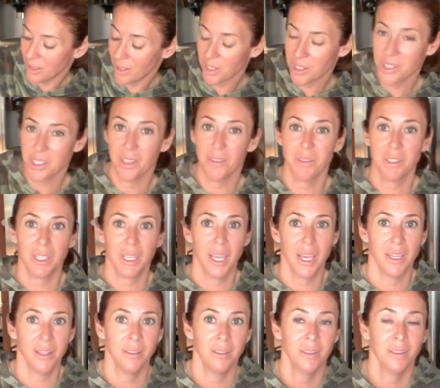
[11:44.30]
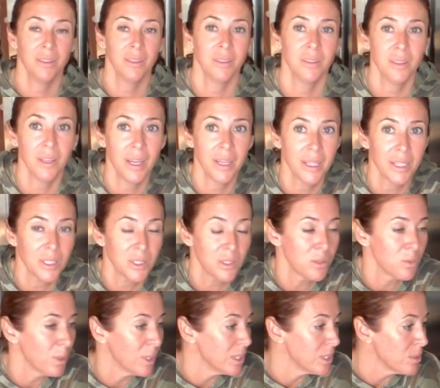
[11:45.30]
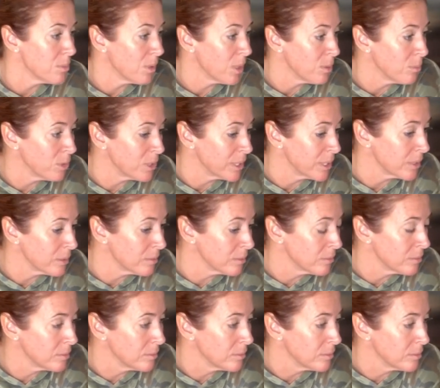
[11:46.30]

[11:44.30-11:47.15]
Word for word: ourselves again. I guess what tomorrow morning.